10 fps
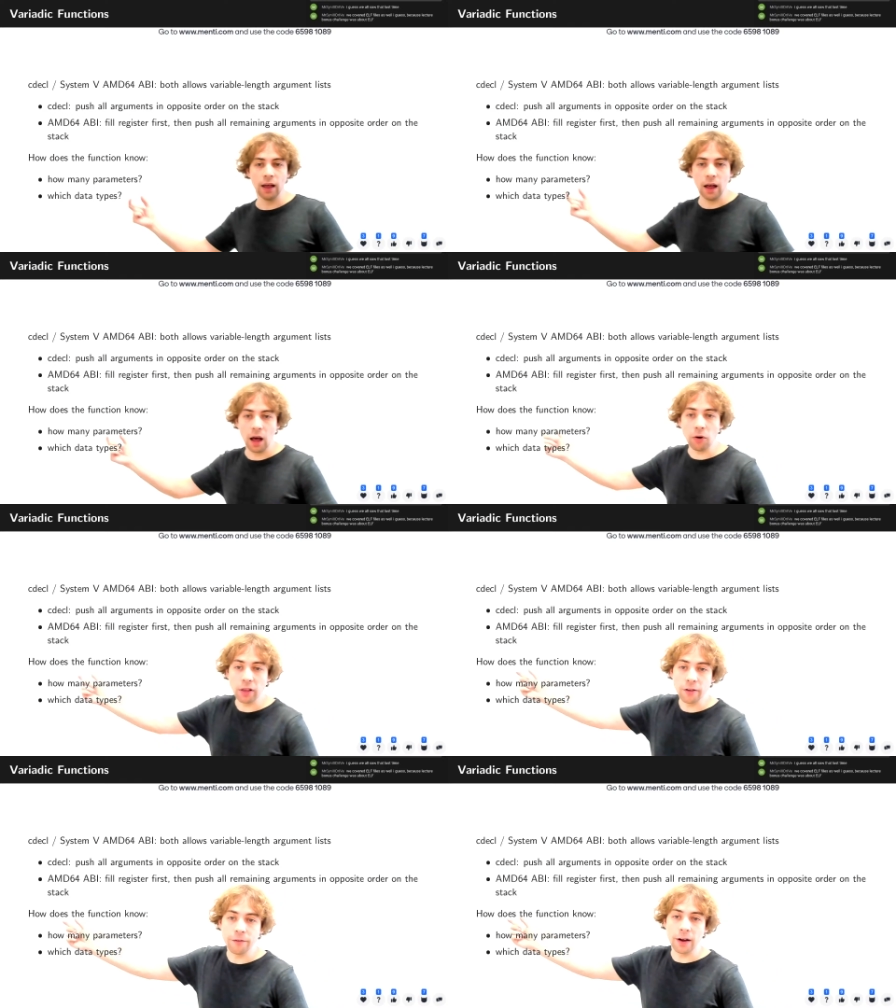How
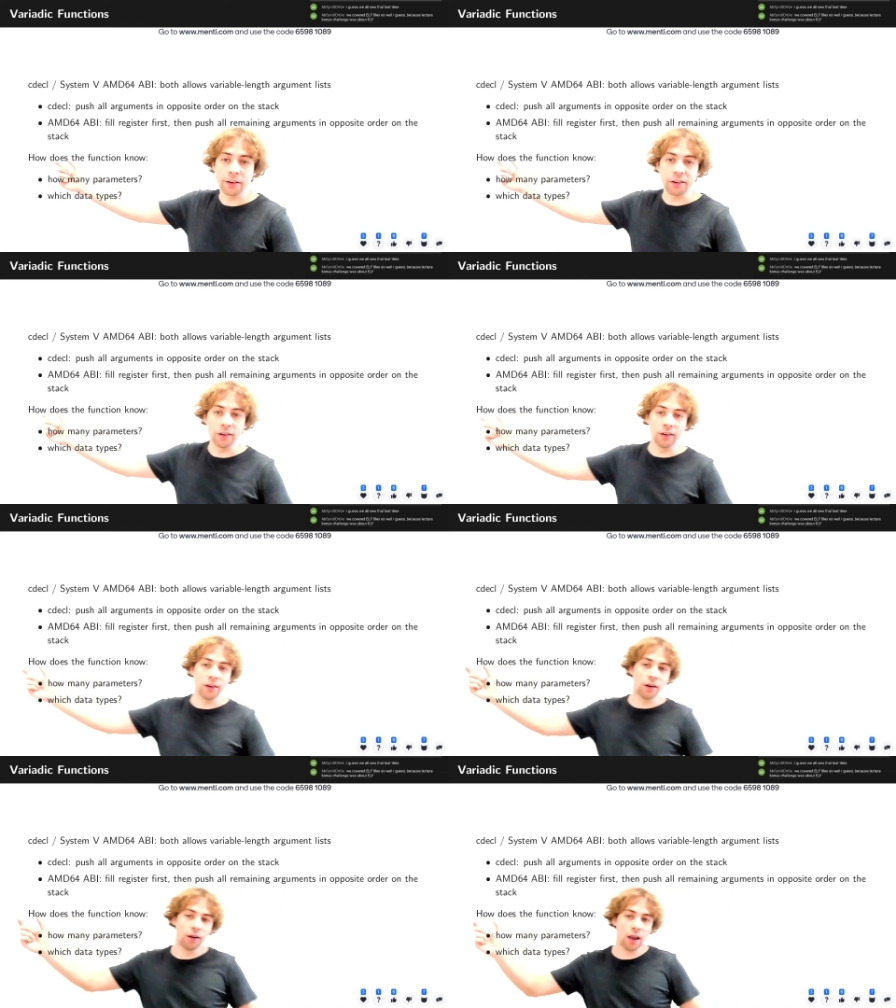does the
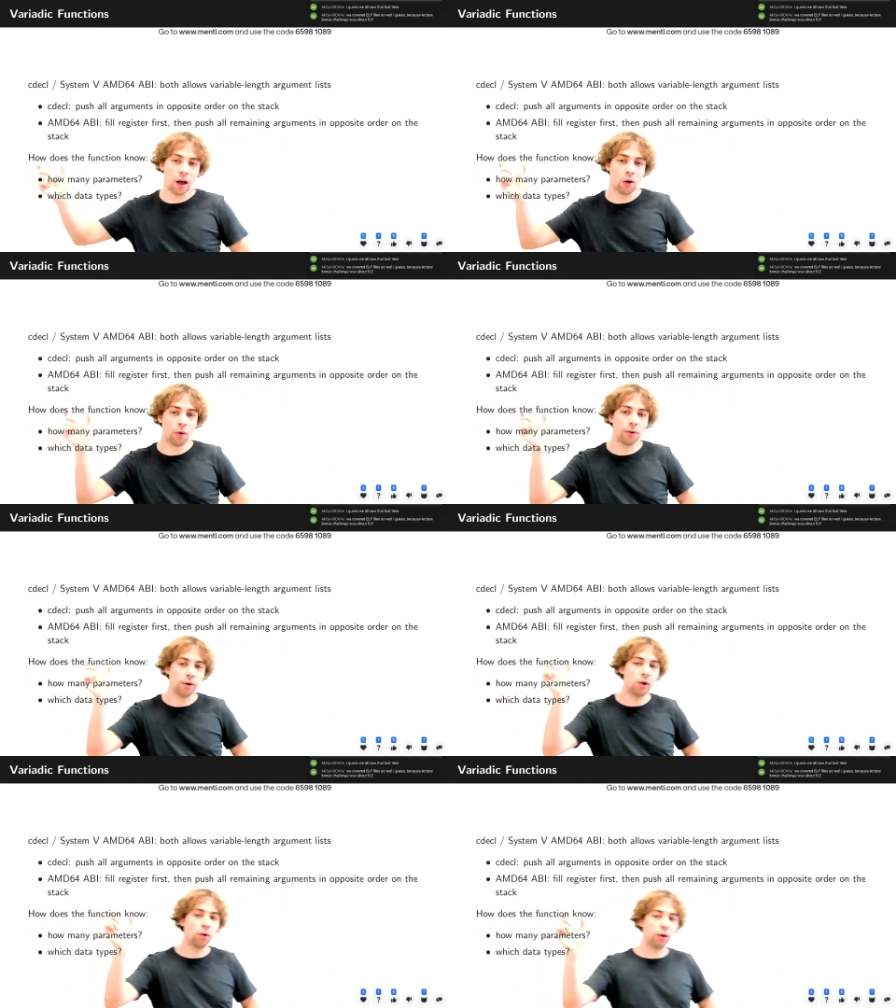function now
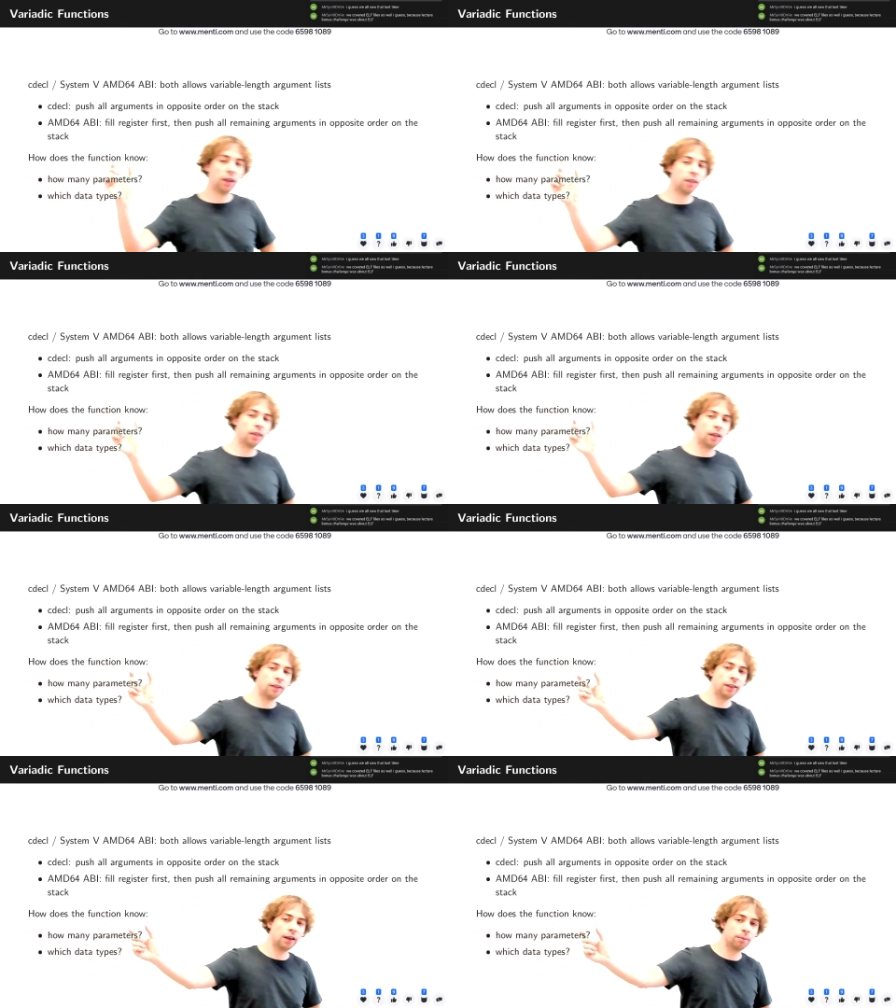know? Let's
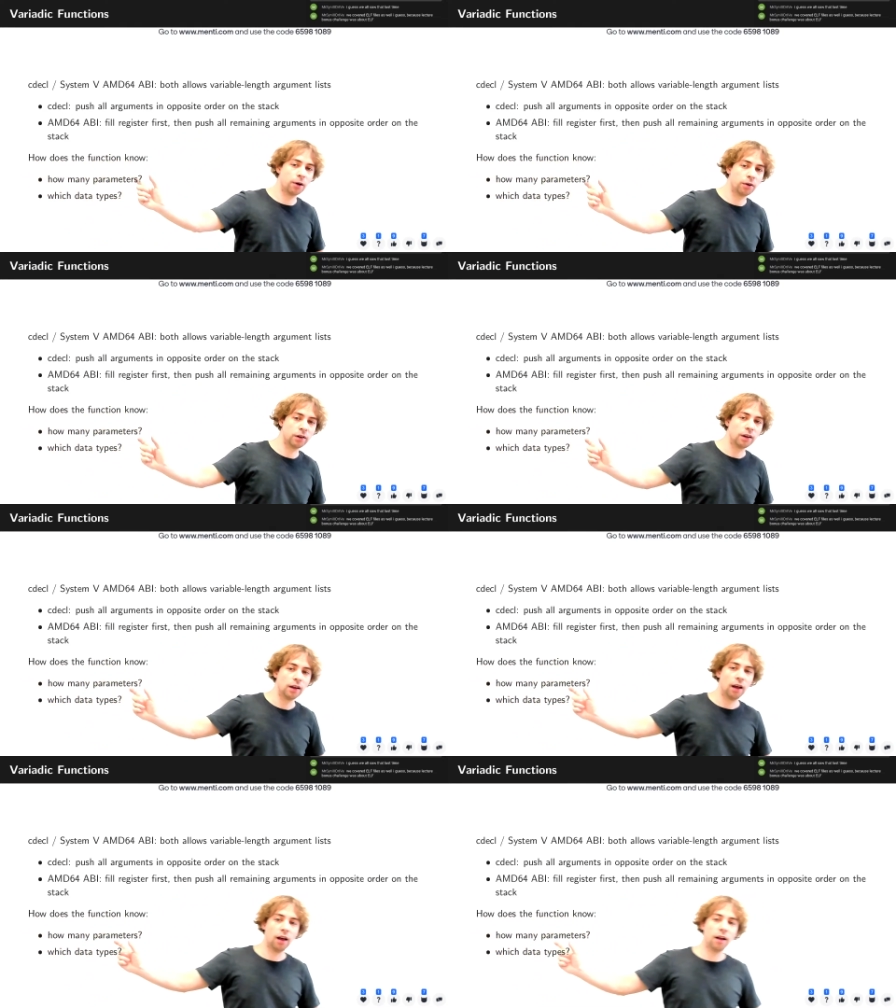think about it.
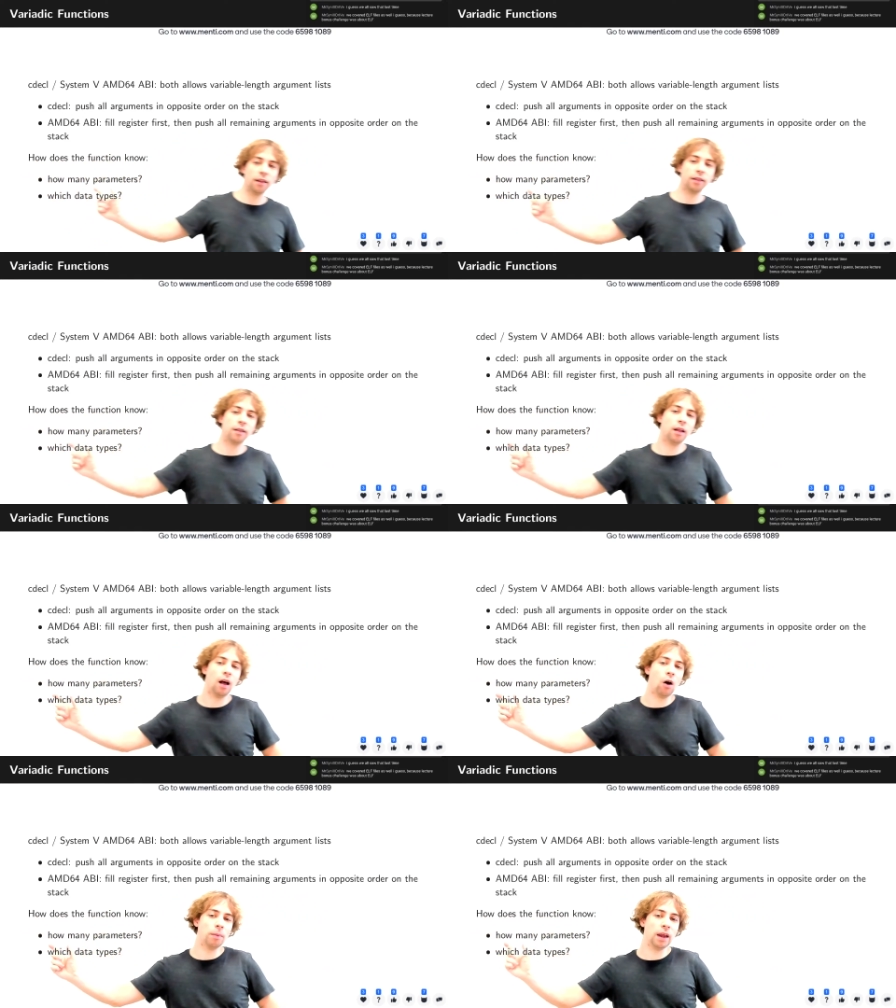
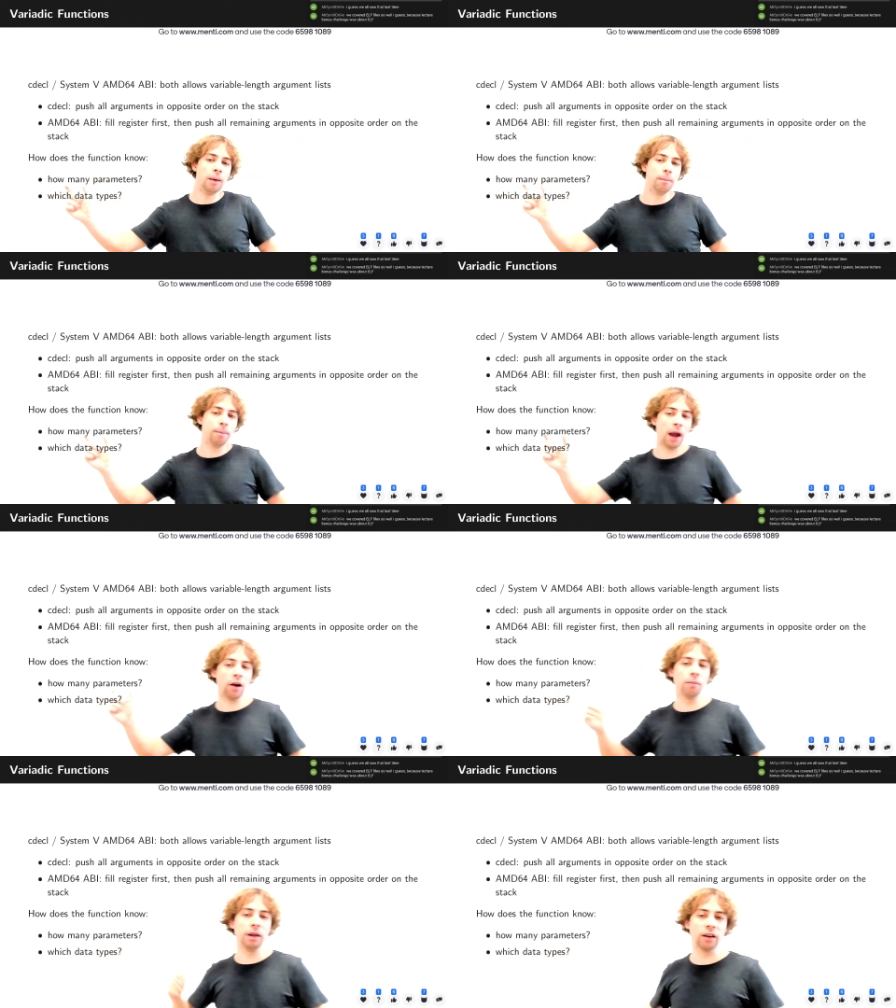How many
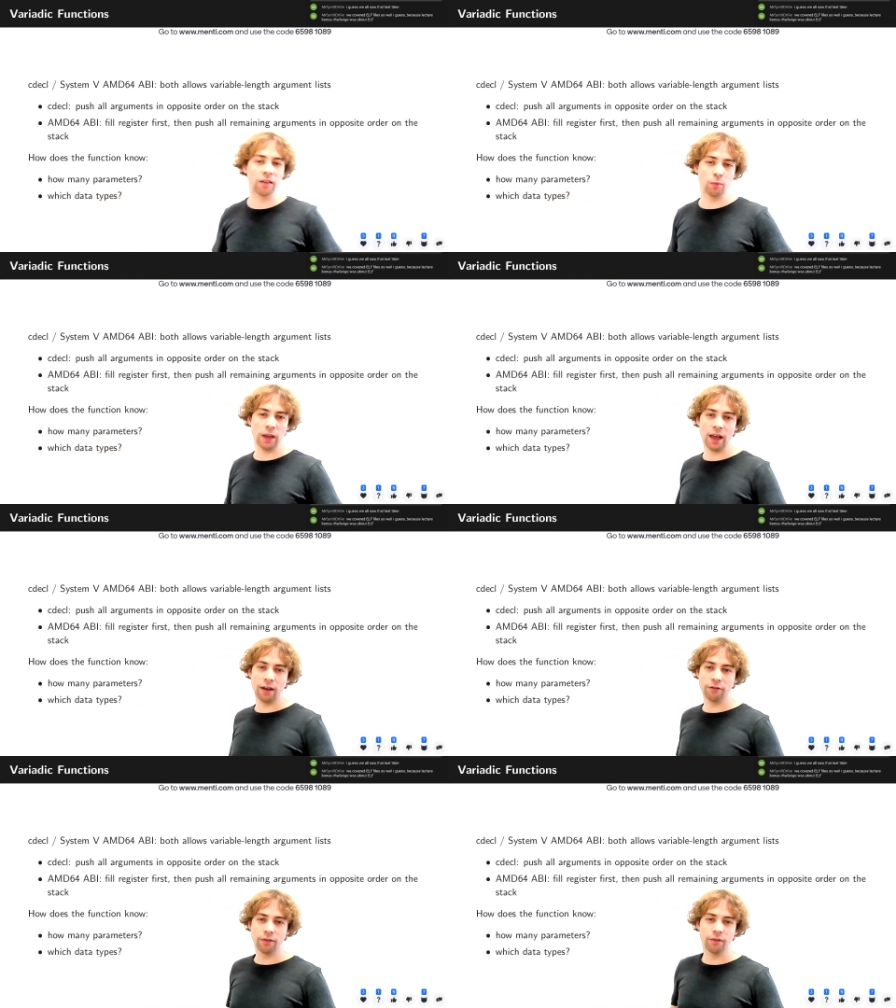parameters we
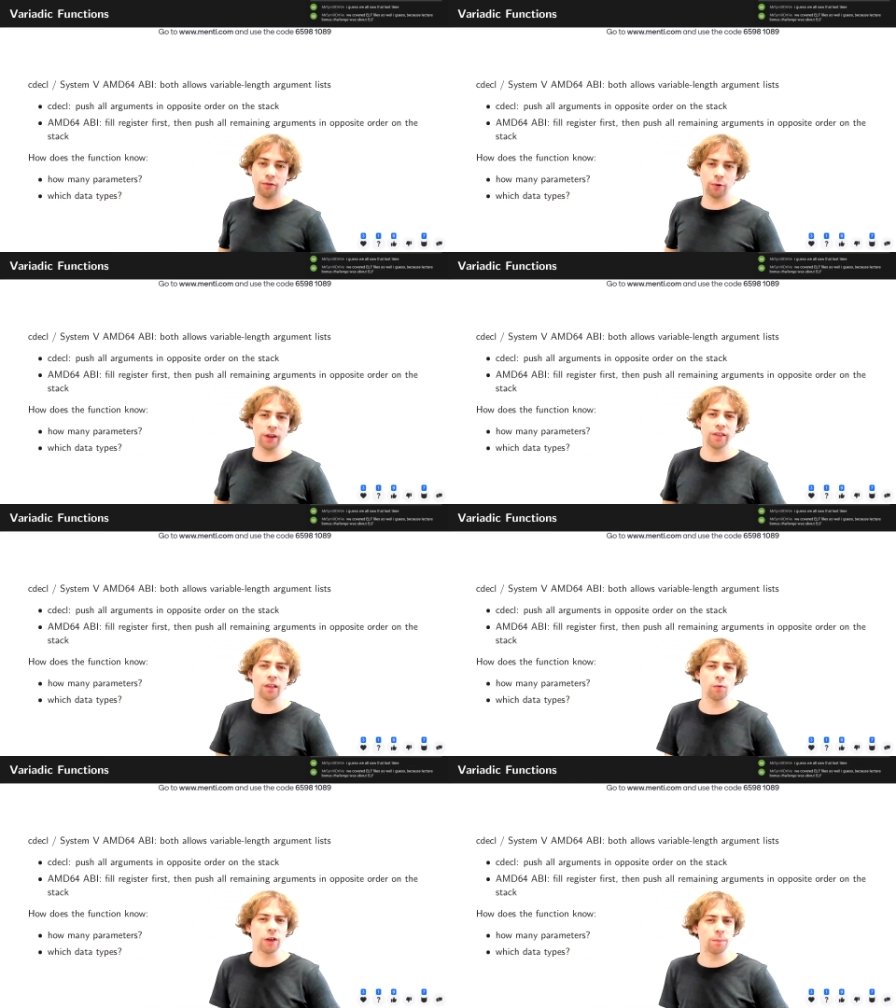have? For
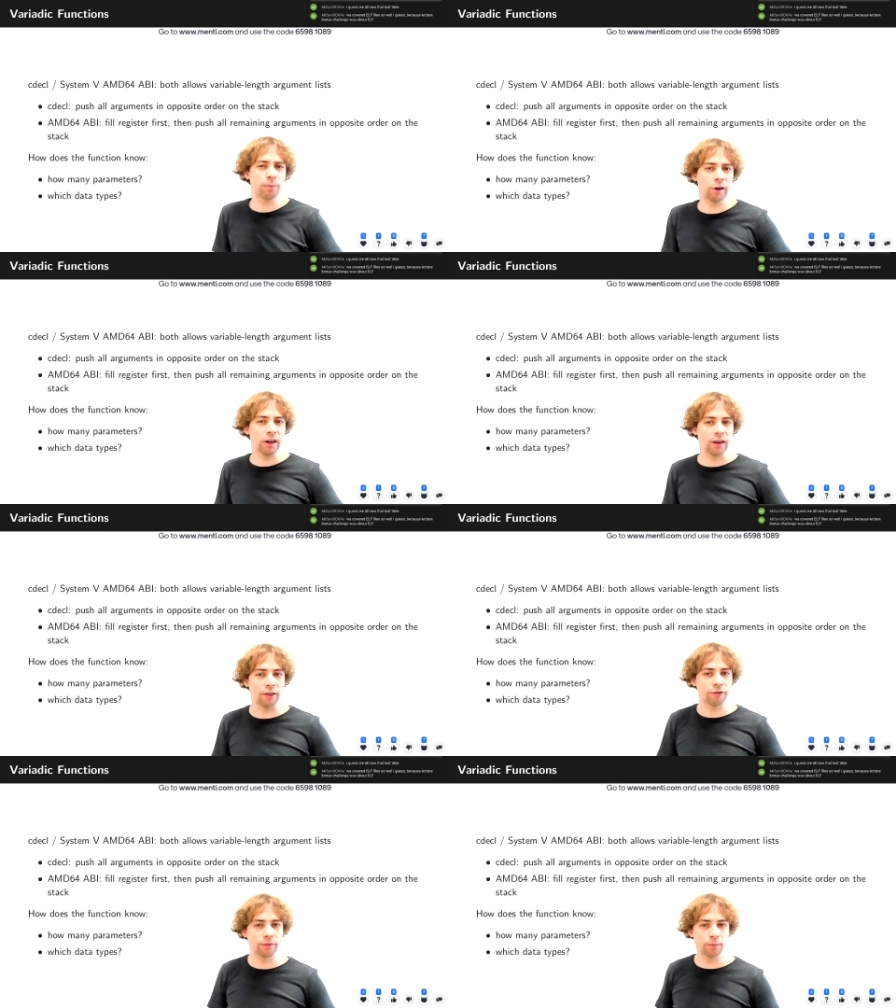instance, with
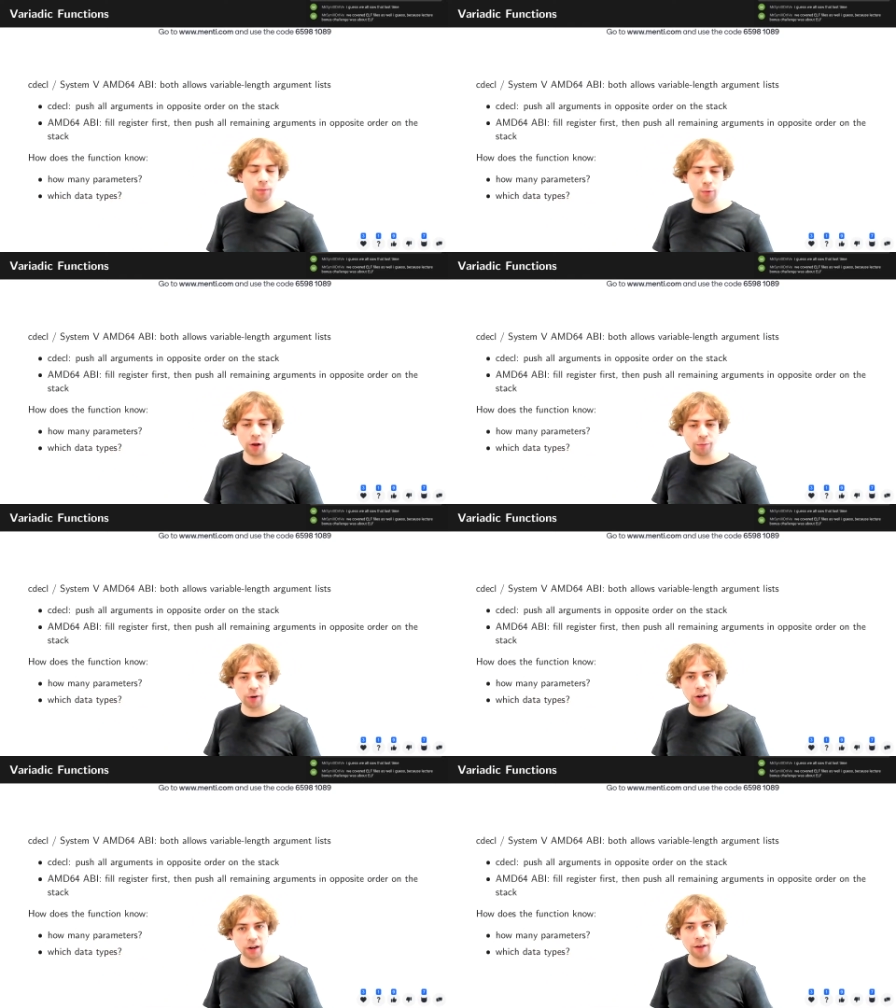printf. We have
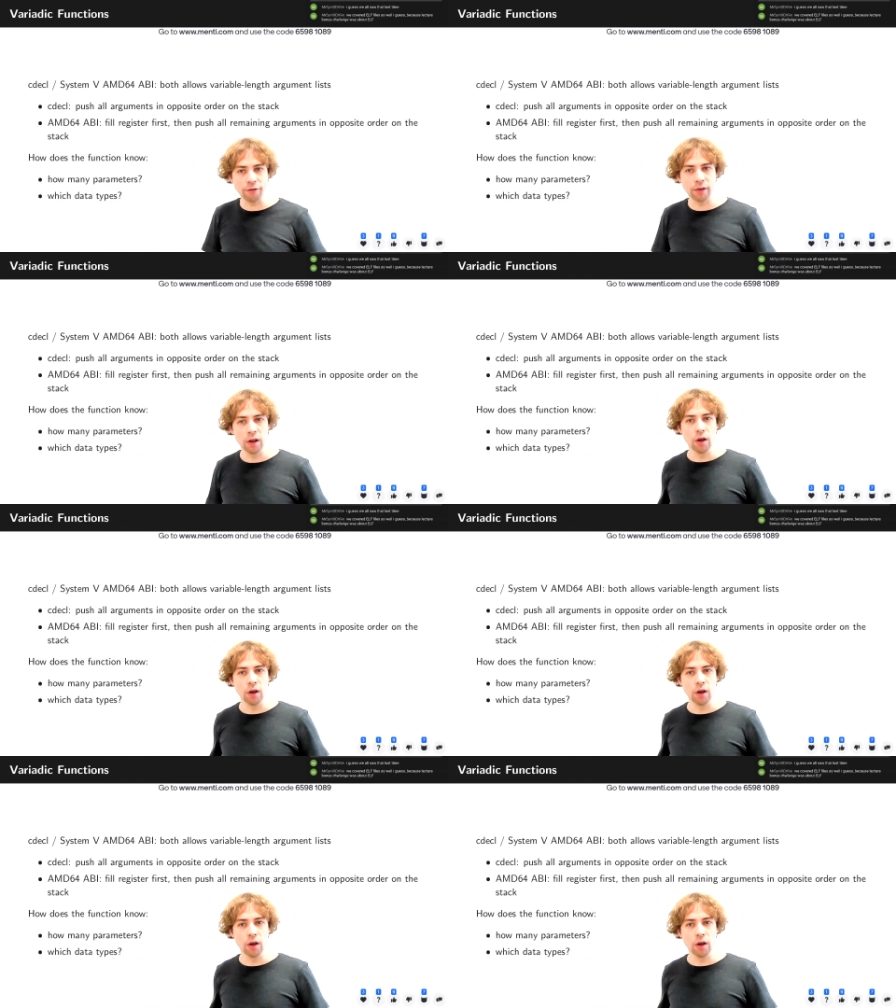printf.